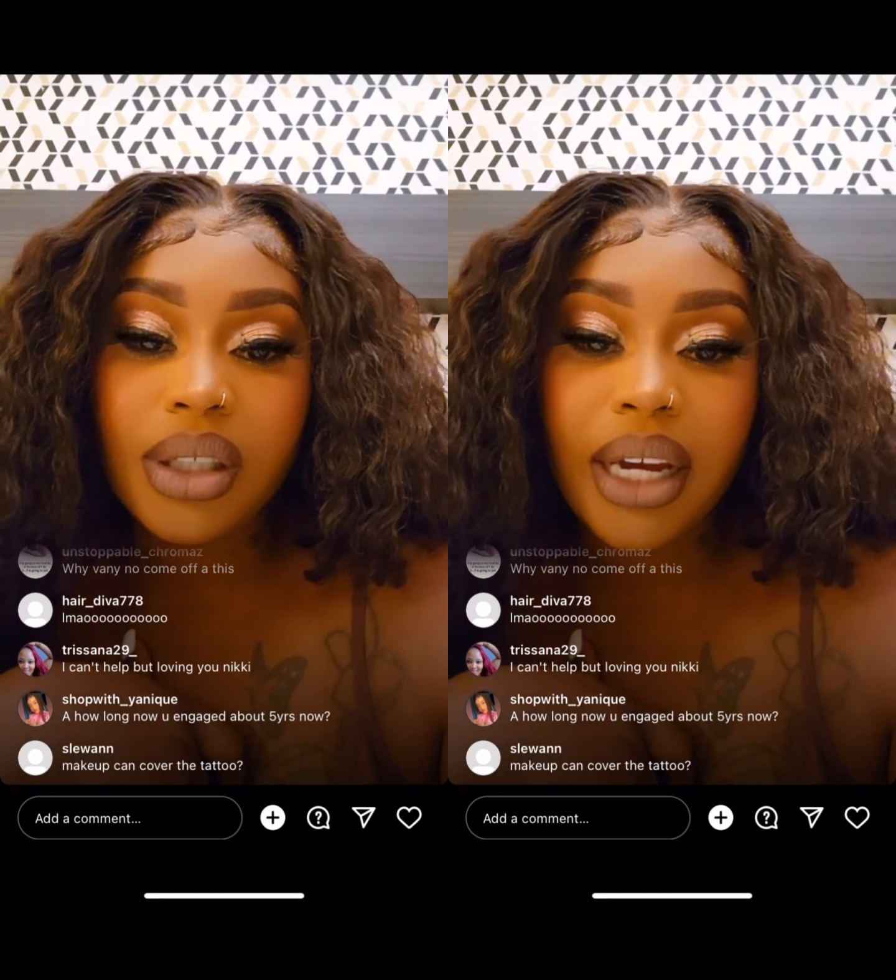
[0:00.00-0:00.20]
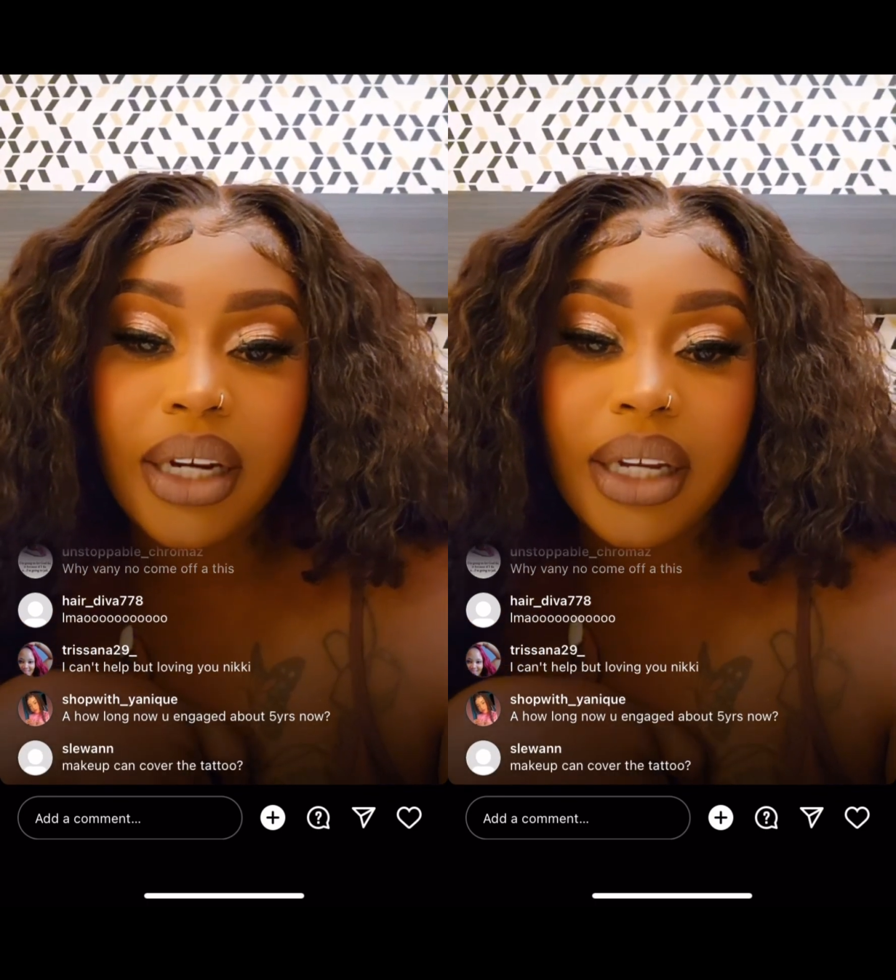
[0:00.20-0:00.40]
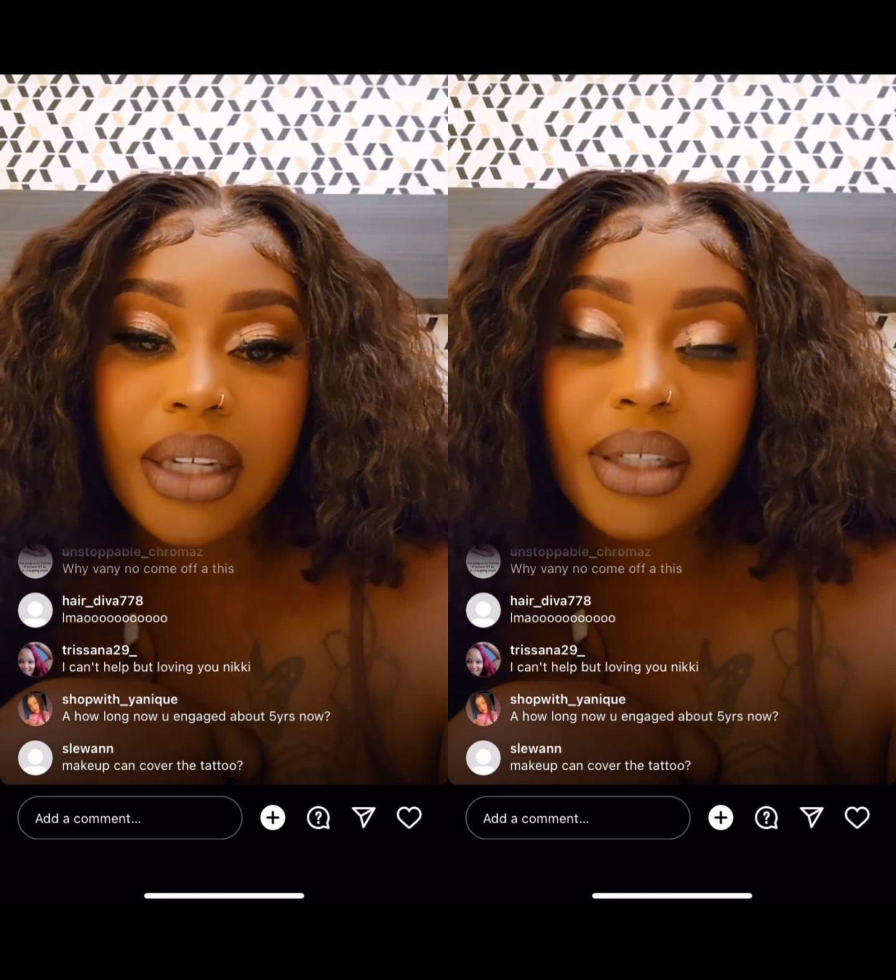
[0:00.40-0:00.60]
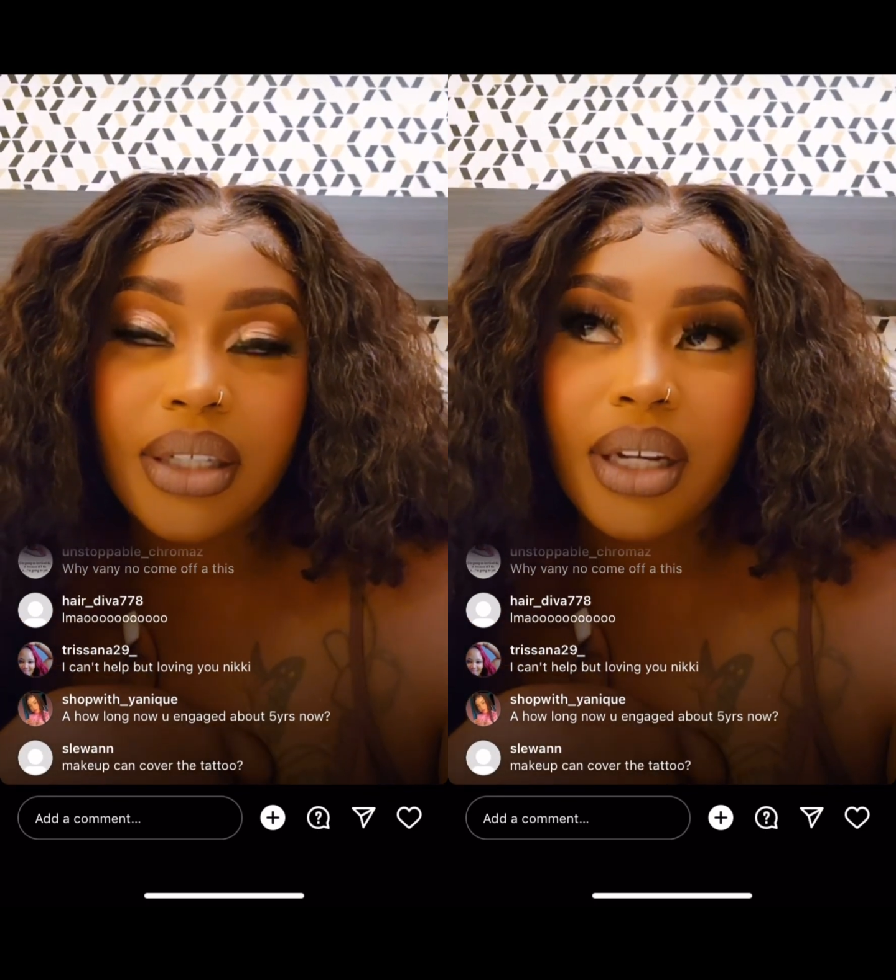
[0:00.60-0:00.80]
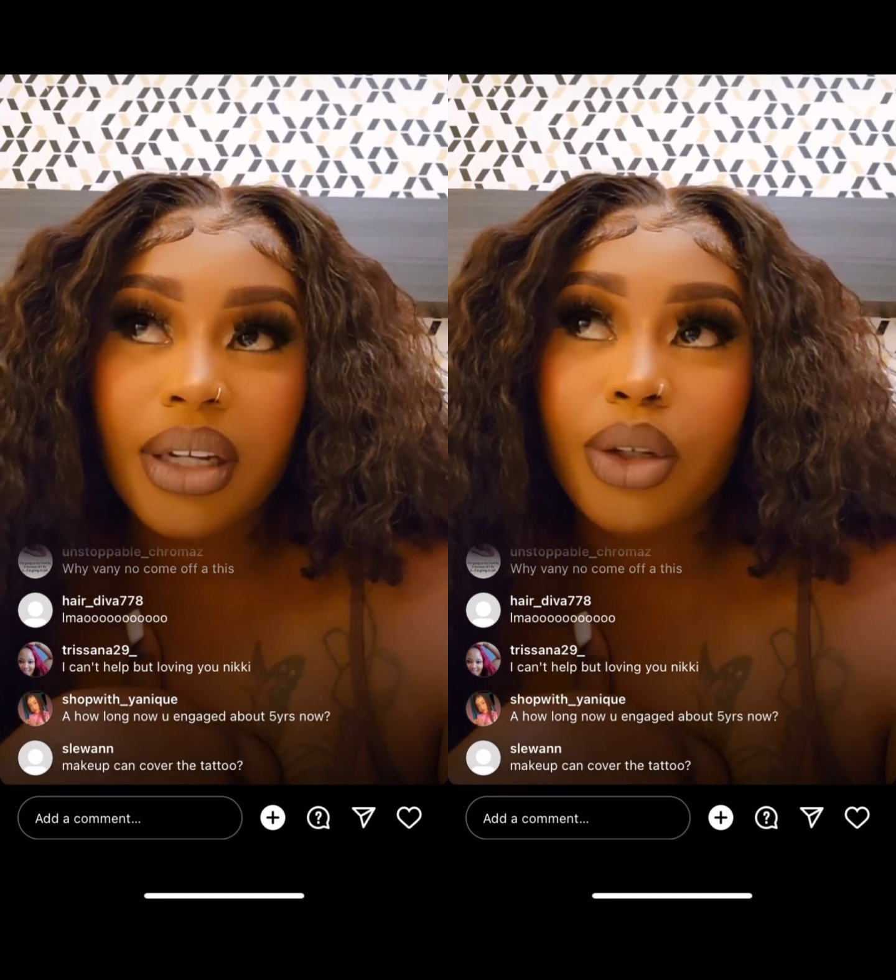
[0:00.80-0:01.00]
designer
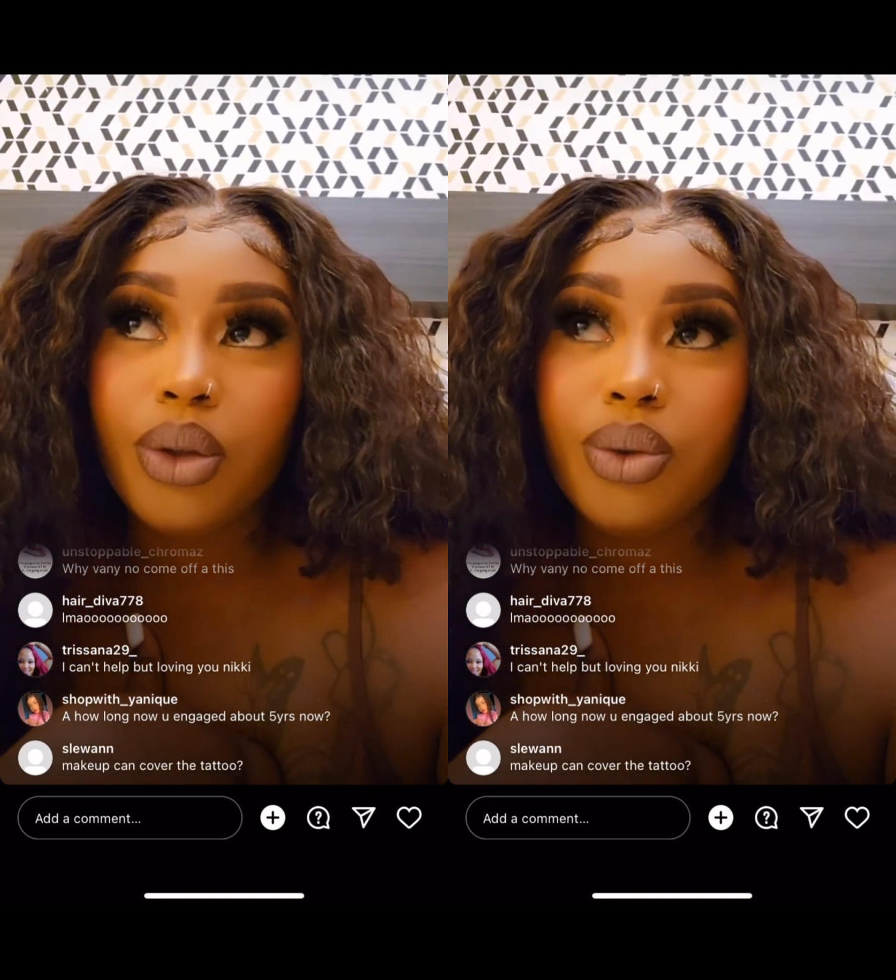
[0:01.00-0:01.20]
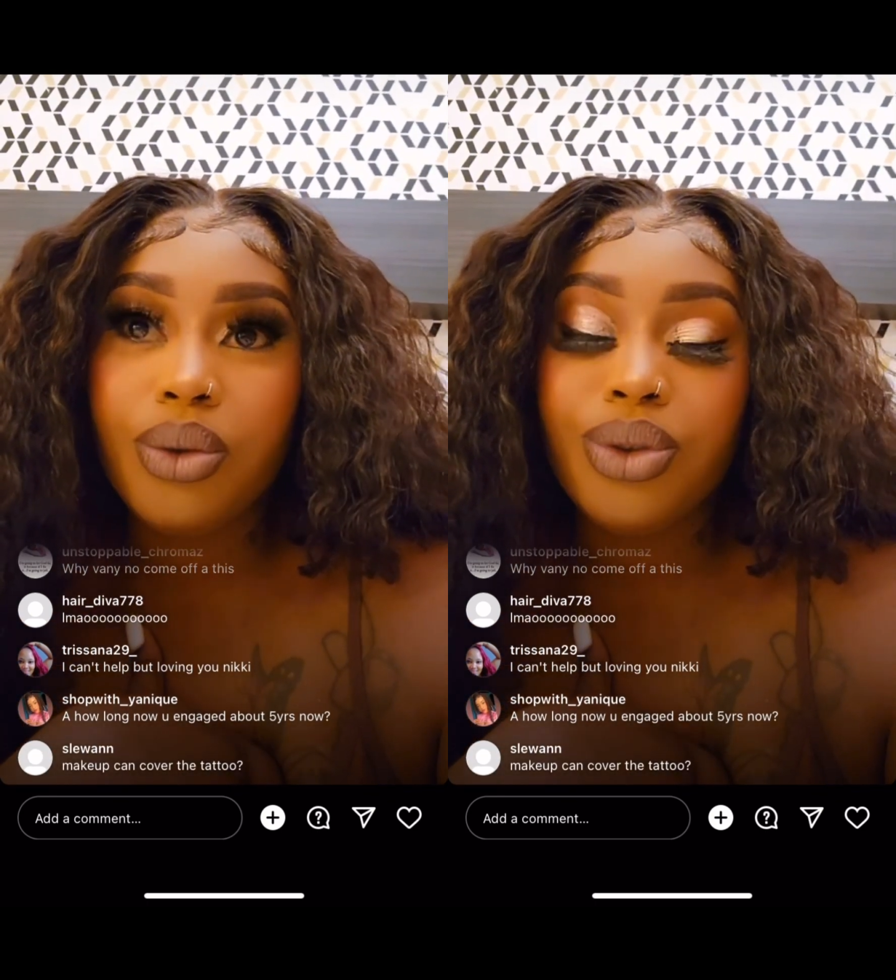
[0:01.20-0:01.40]
and design your